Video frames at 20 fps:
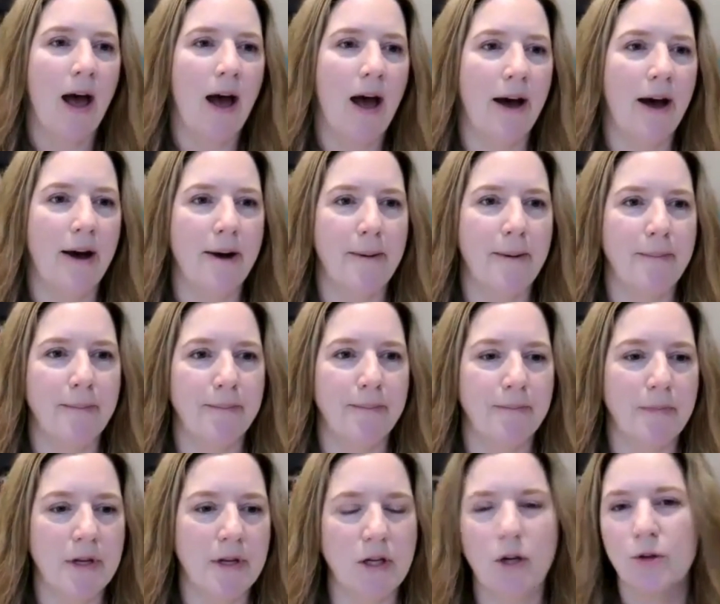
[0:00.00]

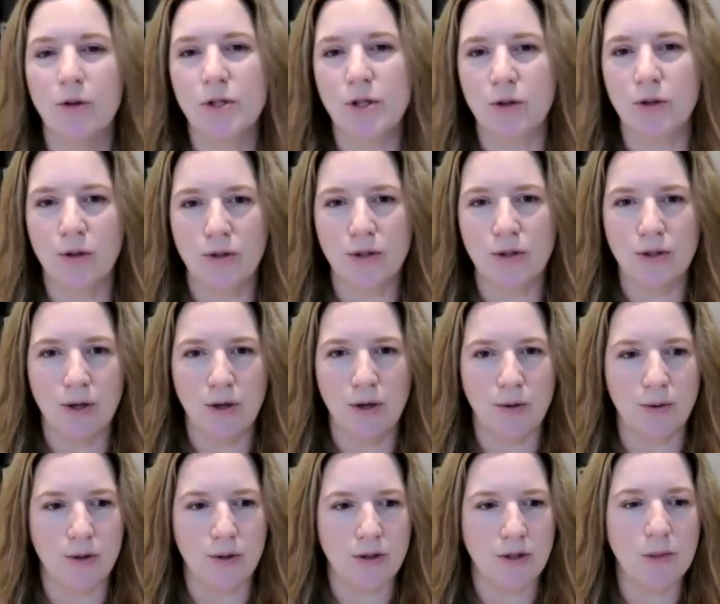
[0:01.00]
So
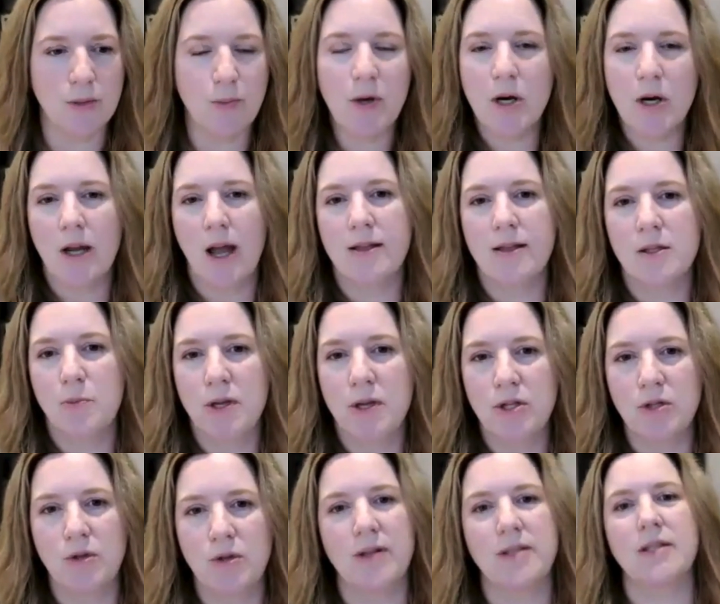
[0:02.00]
the spirit can
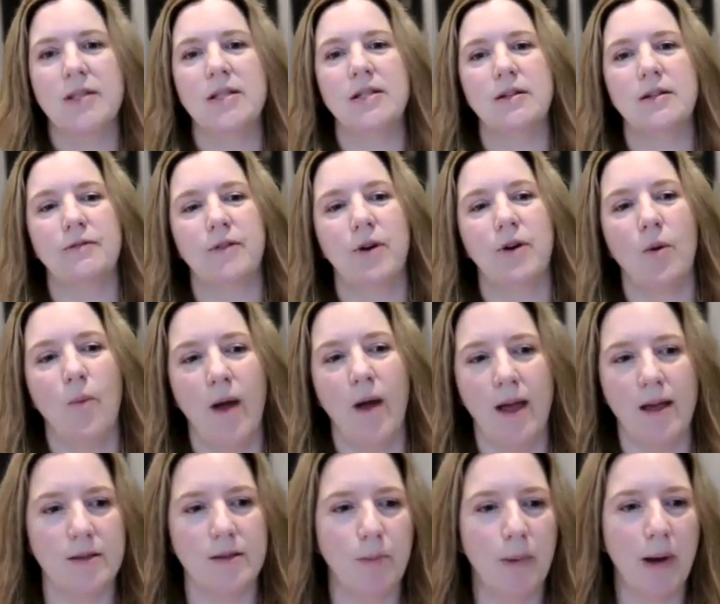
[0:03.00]
speak to us in different
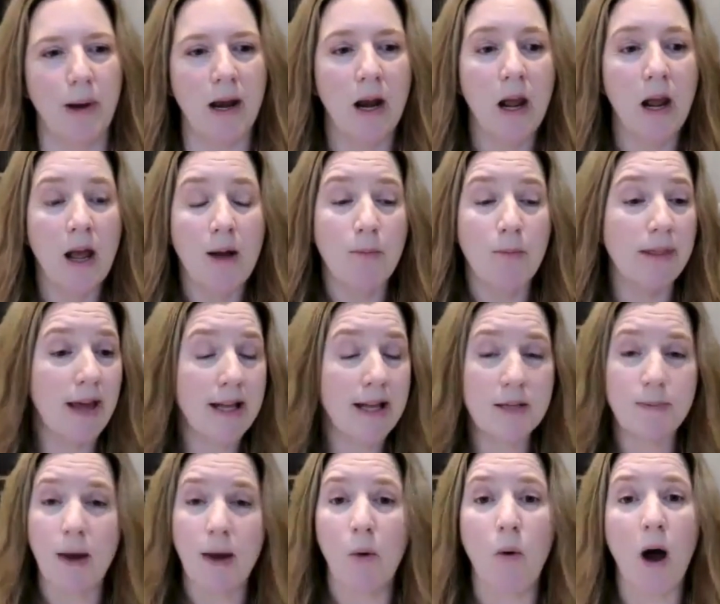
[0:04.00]
ways, but
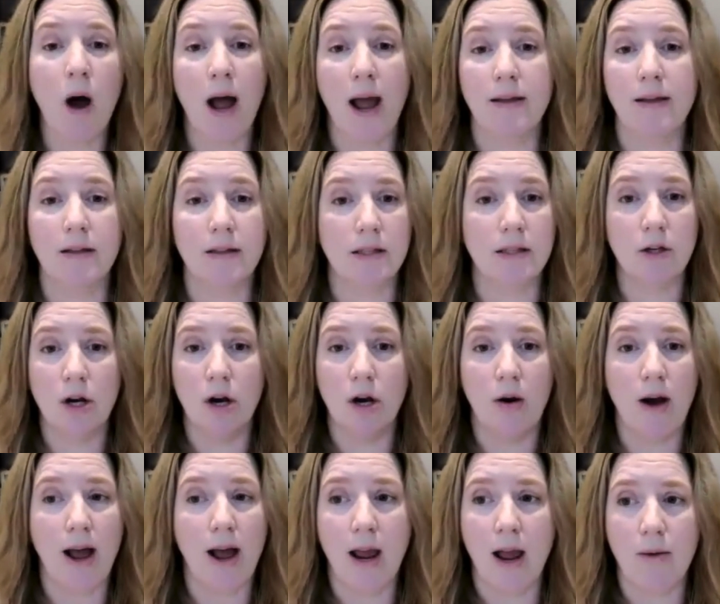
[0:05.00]
that's my why.
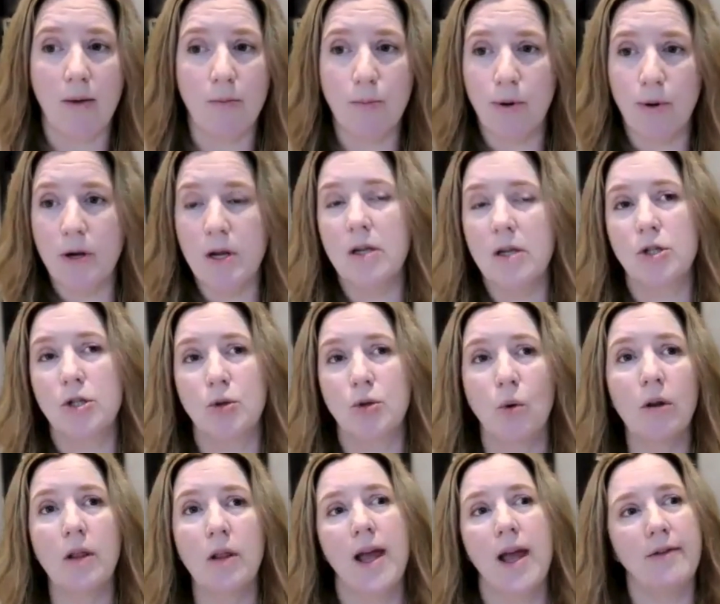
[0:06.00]
I pretty
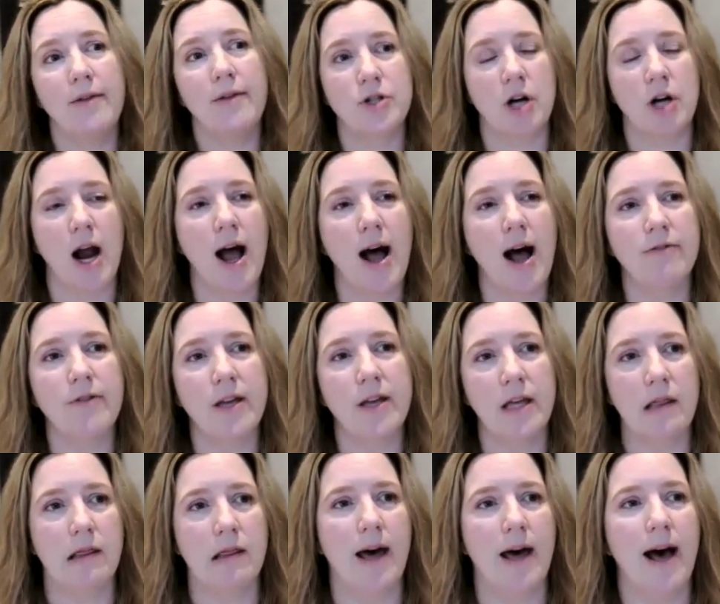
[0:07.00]
shortly after
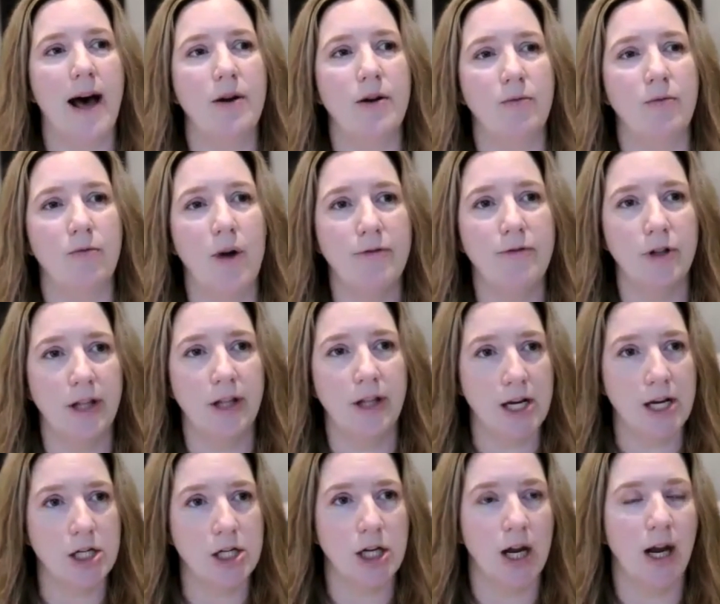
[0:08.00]
having that
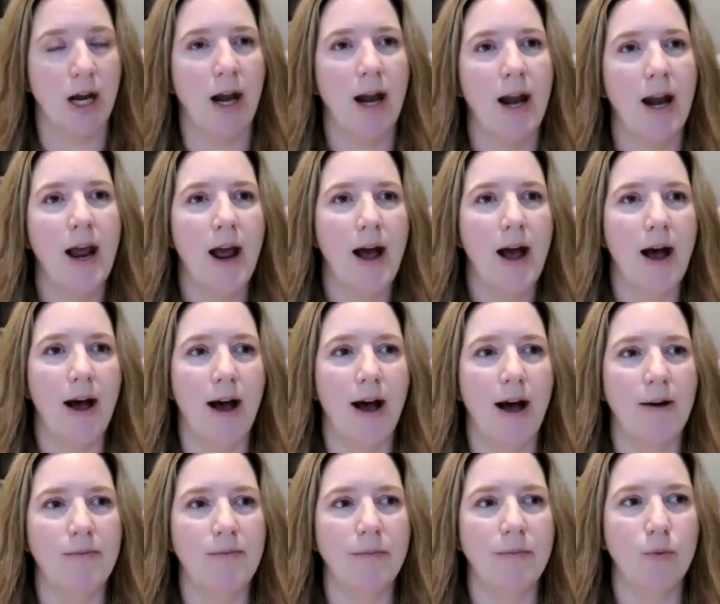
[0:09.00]
revelation,
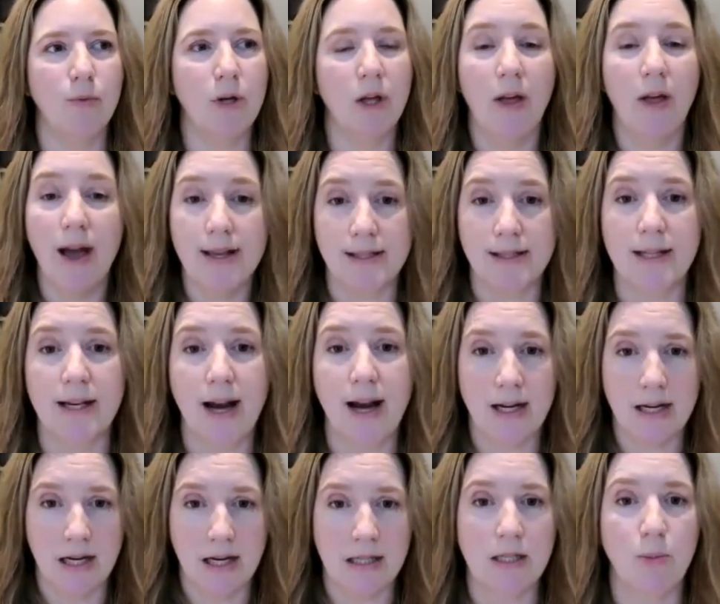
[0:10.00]
realized that
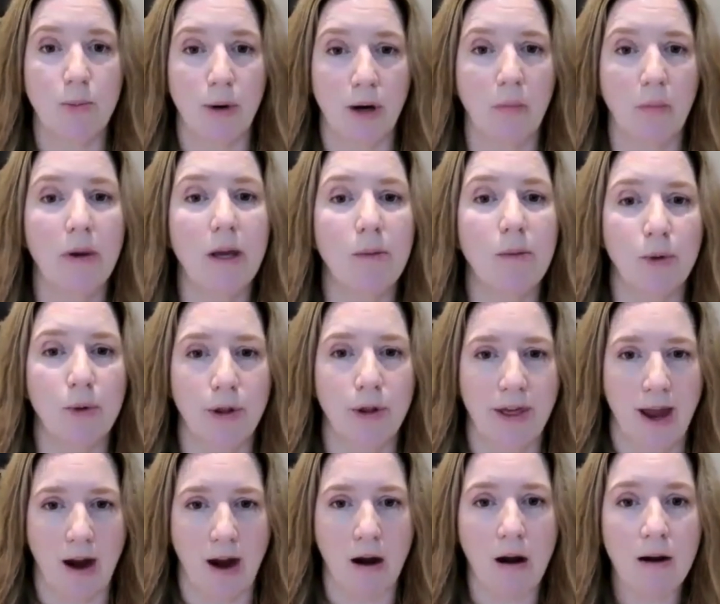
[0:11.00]
I needed to bring people
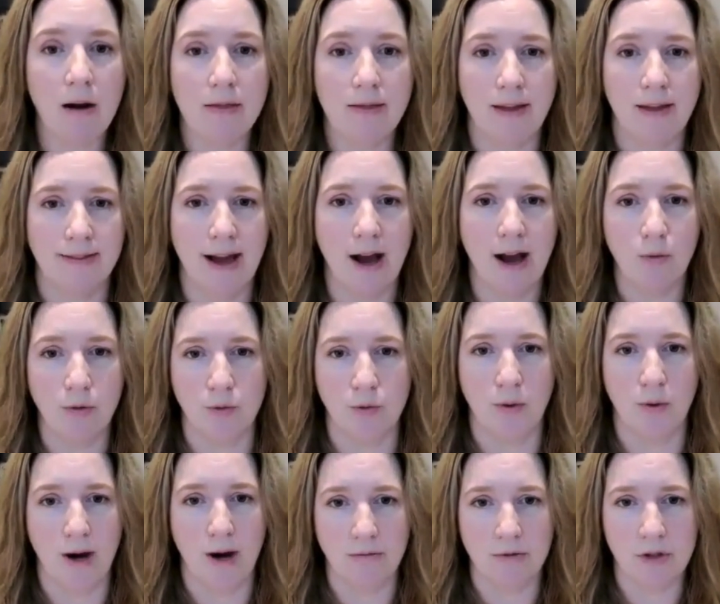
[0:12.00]
there, that was
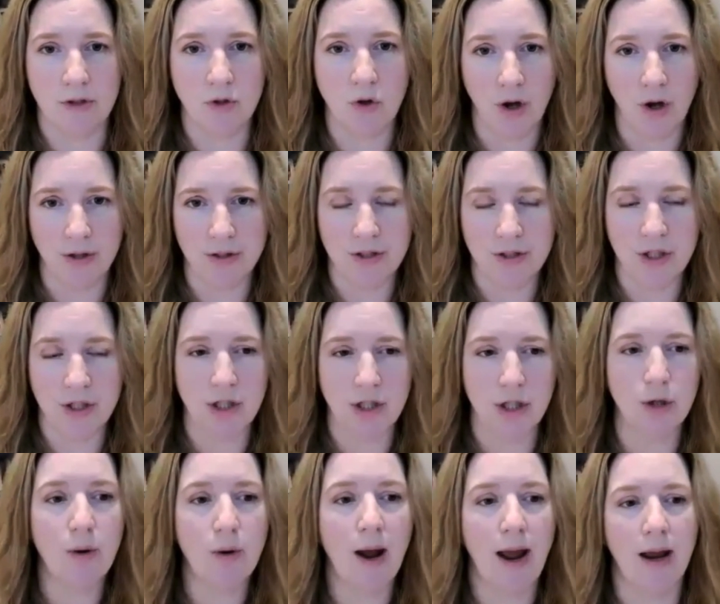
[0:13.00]
what I was called to
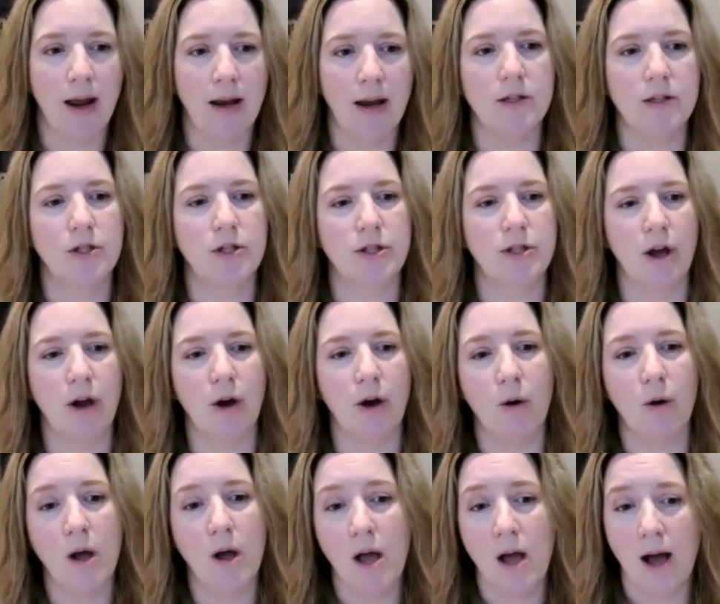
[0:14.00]
do. And
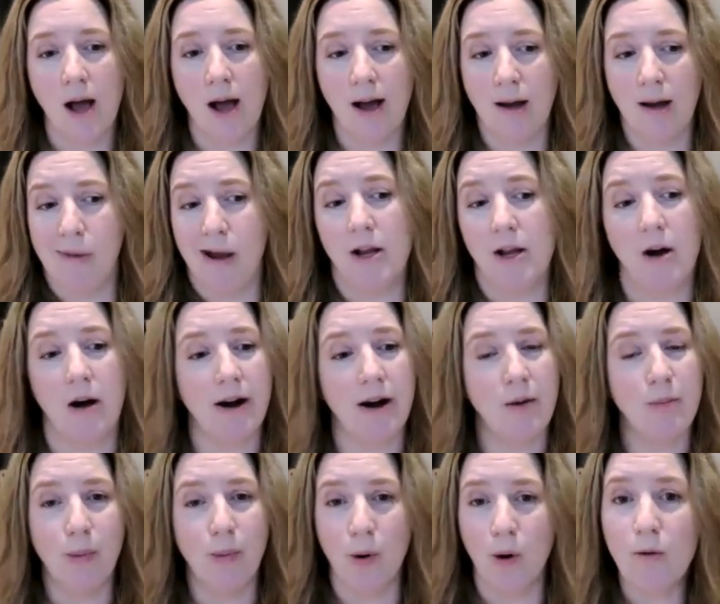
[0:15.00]
so I got
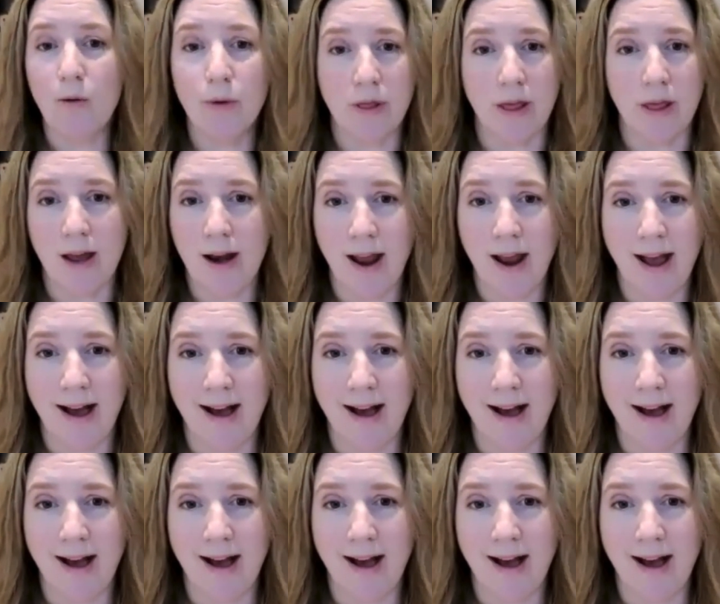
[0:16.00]
on board with it.